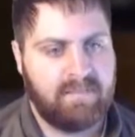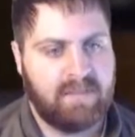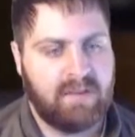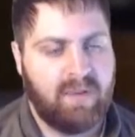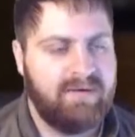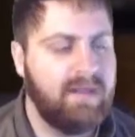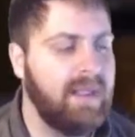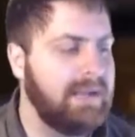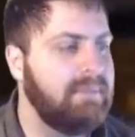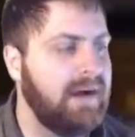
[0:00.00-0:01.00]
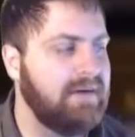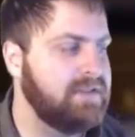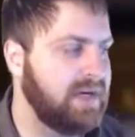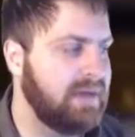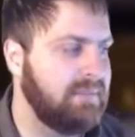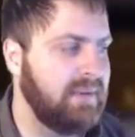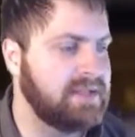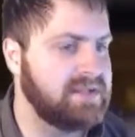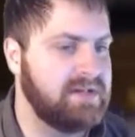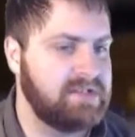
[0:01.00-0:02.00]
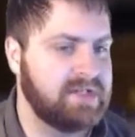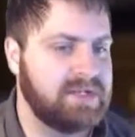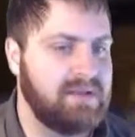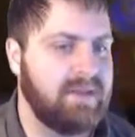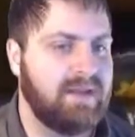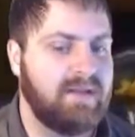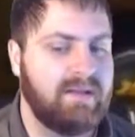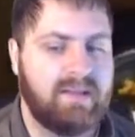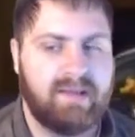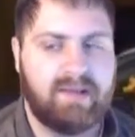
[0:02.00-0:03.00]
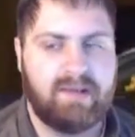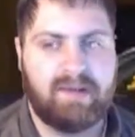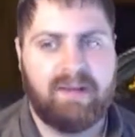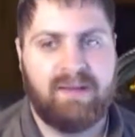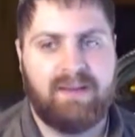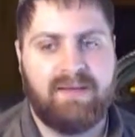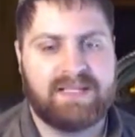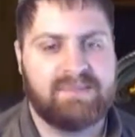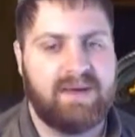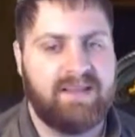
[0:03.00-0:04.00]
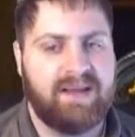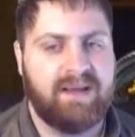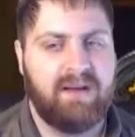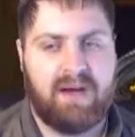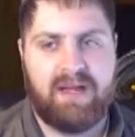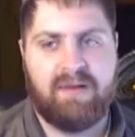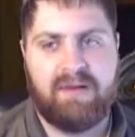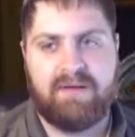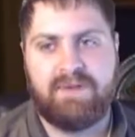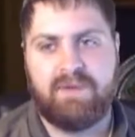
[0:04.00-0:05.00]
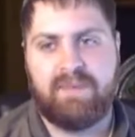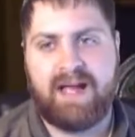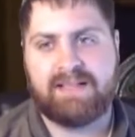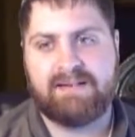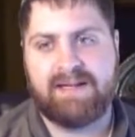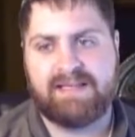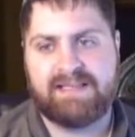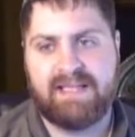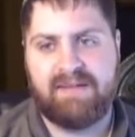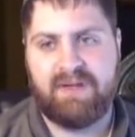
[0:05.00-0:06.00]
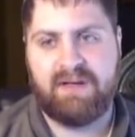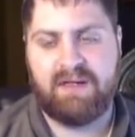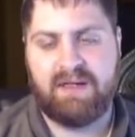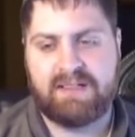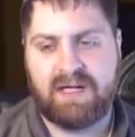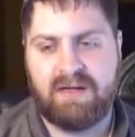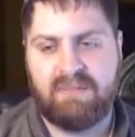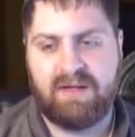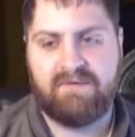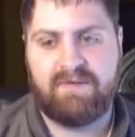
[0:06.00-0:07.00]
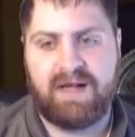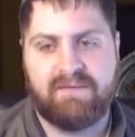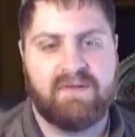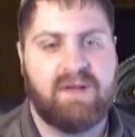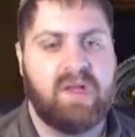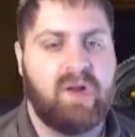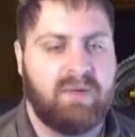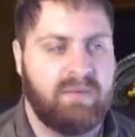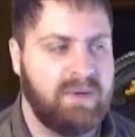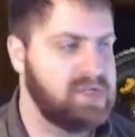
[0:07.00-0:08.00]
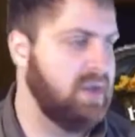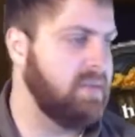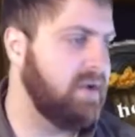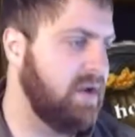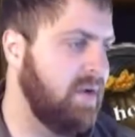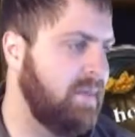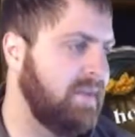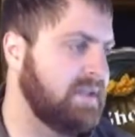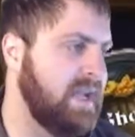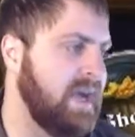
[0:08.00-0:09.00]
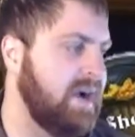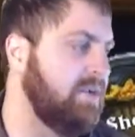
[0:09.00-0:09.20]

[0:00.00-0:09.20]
What if it like buffed your opponent's creature or something? That's my thing. Alright, we got a few packs. We got 7 tournament and 5 original. I'm going to open those now.